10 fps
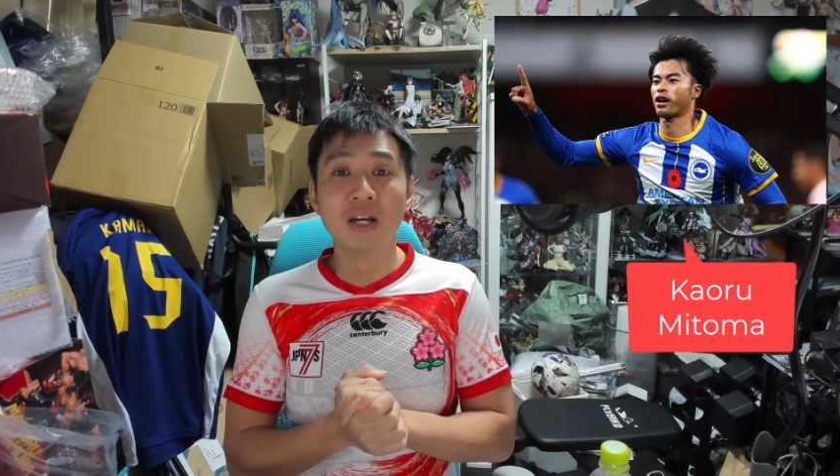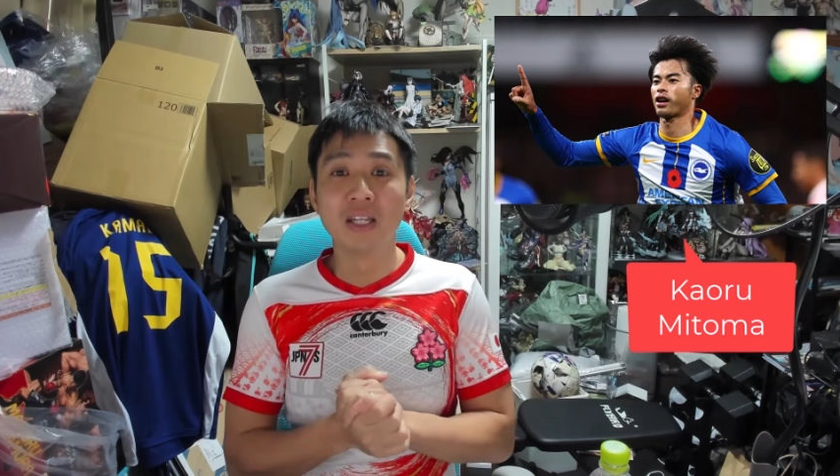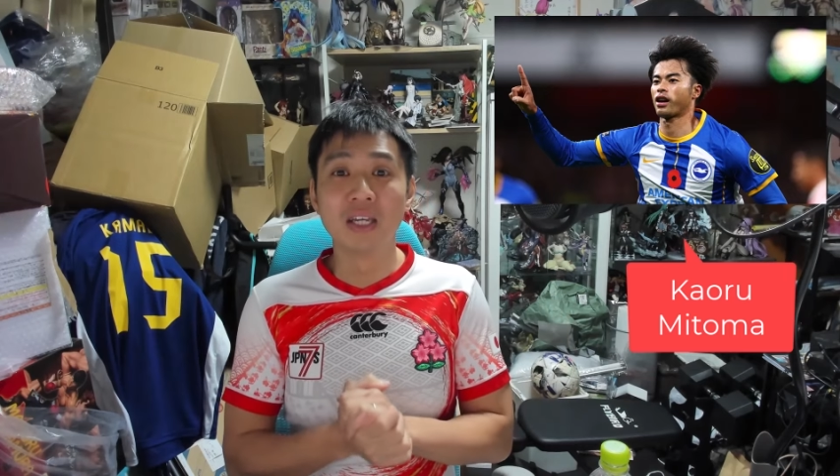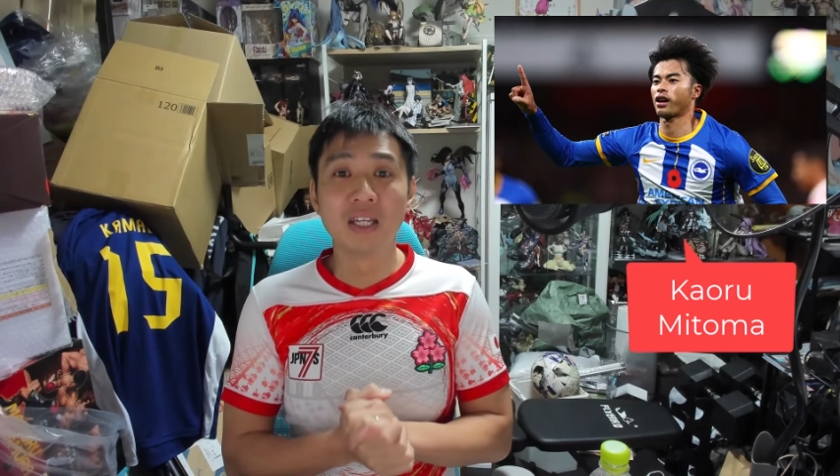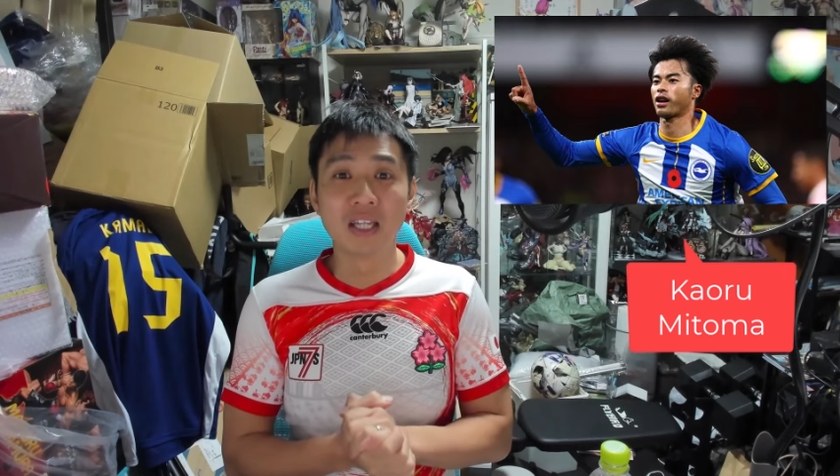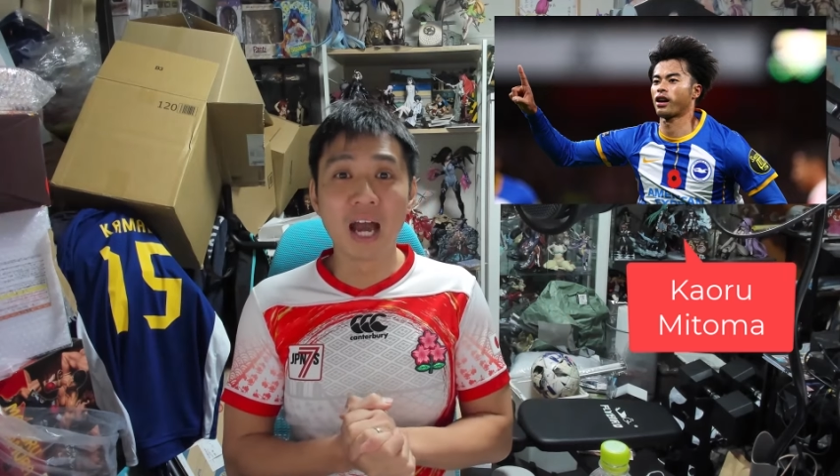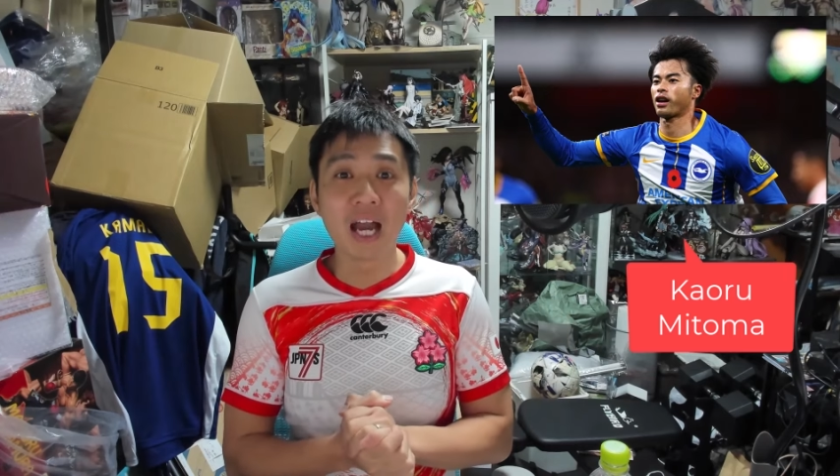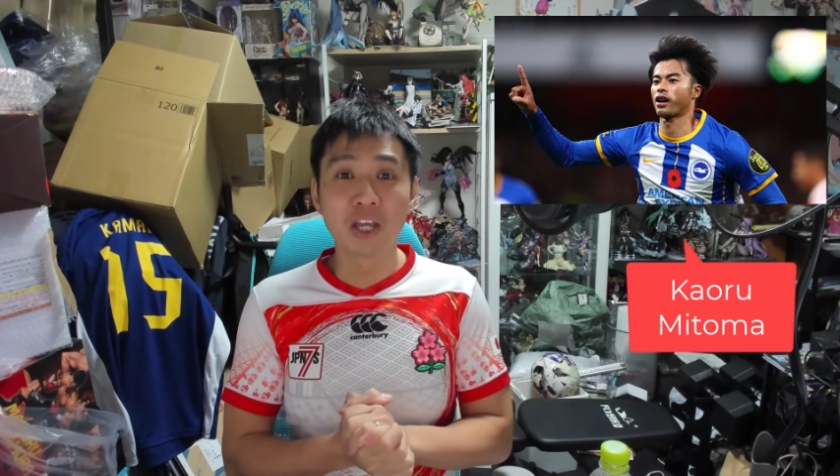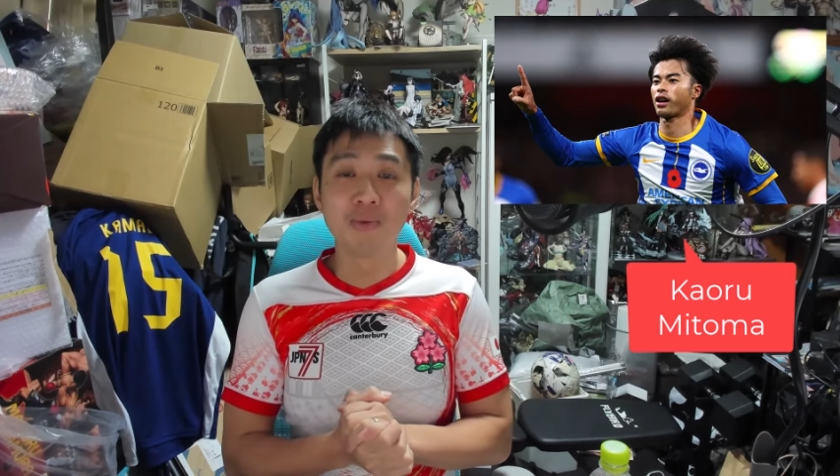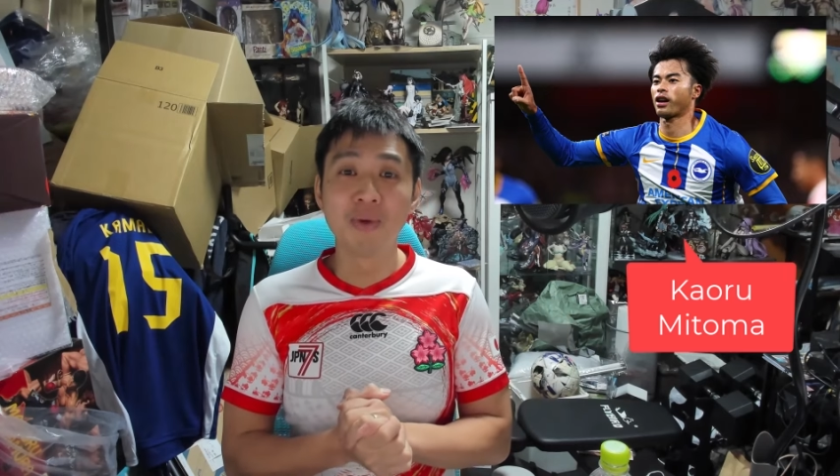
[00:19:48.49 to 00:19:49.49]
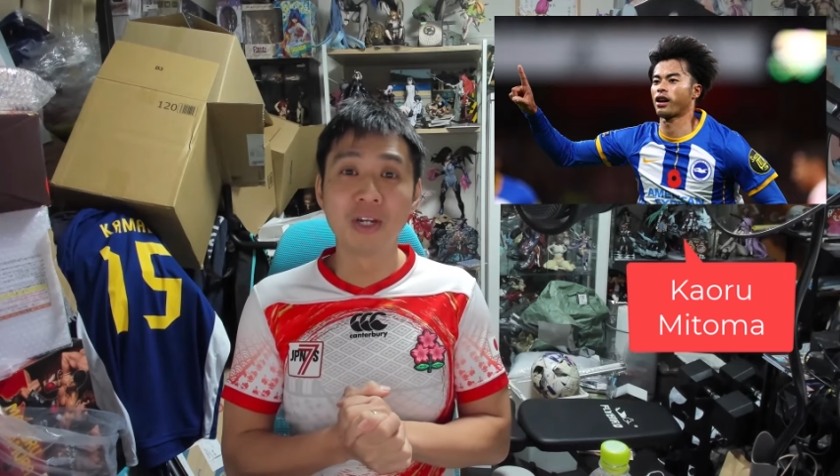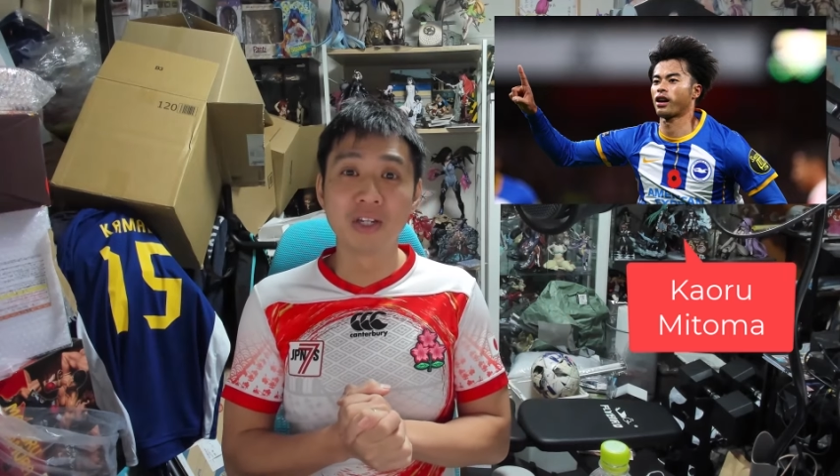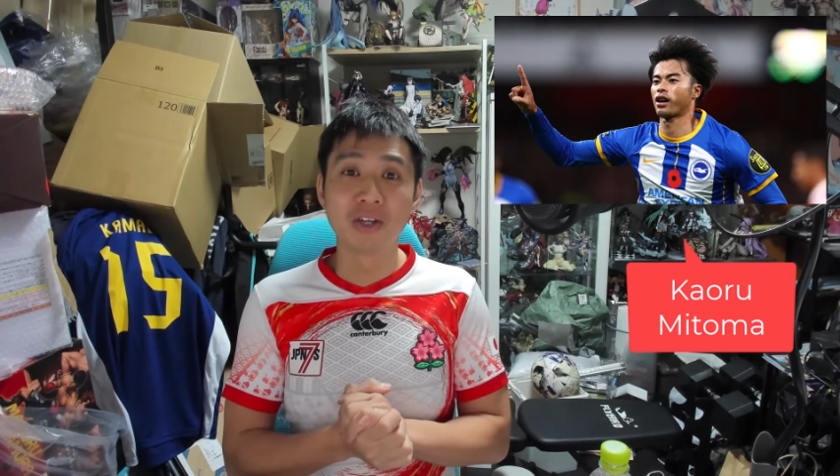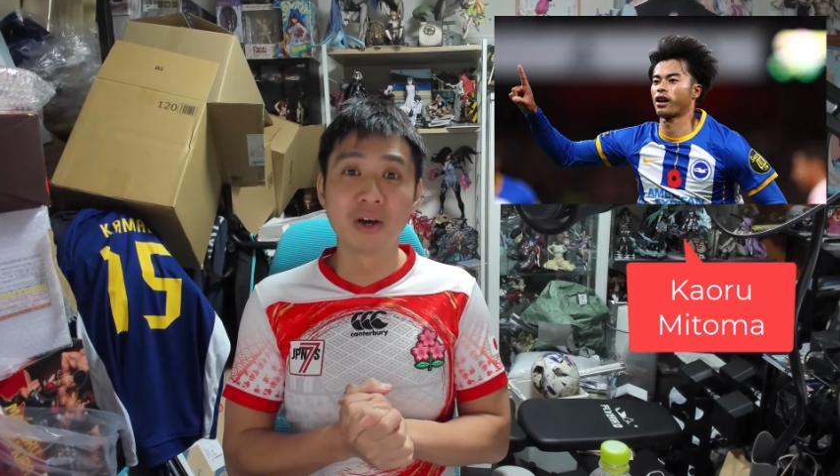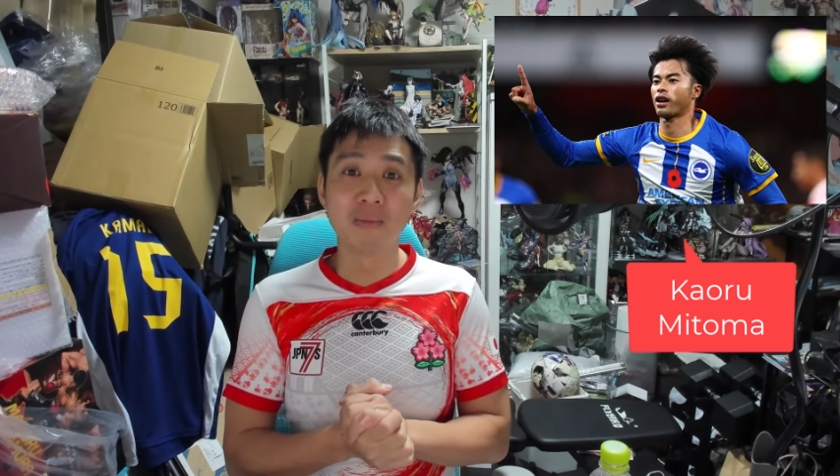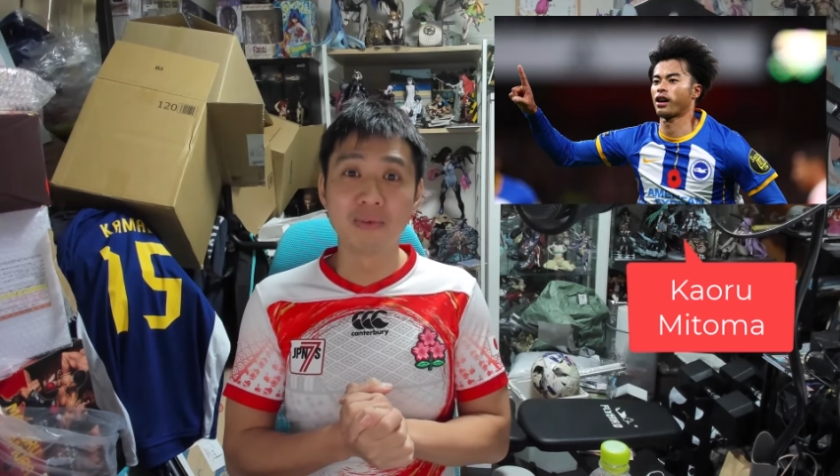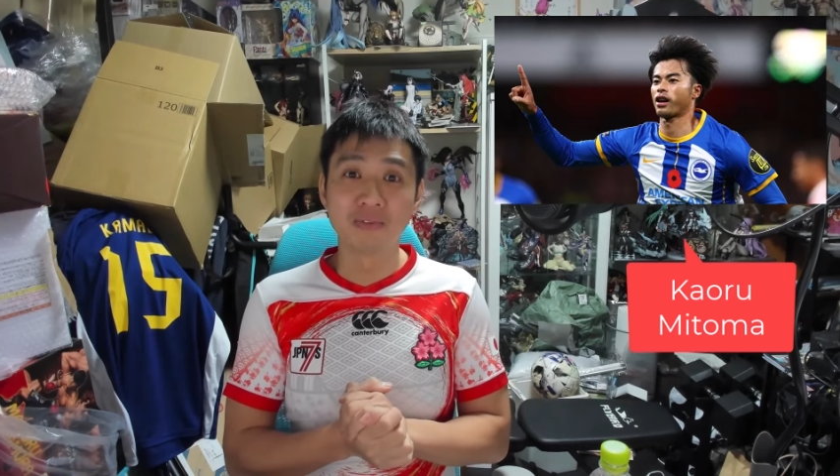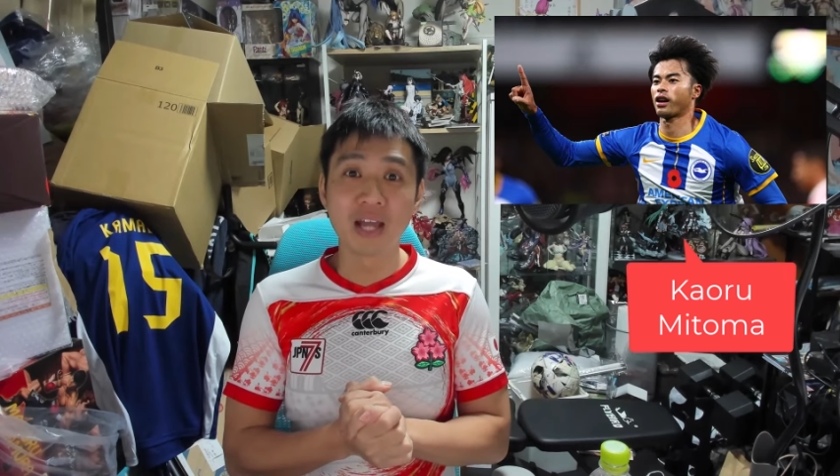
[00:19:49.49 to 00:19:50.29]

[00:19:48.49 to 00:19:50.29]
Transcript: the acumen in terms of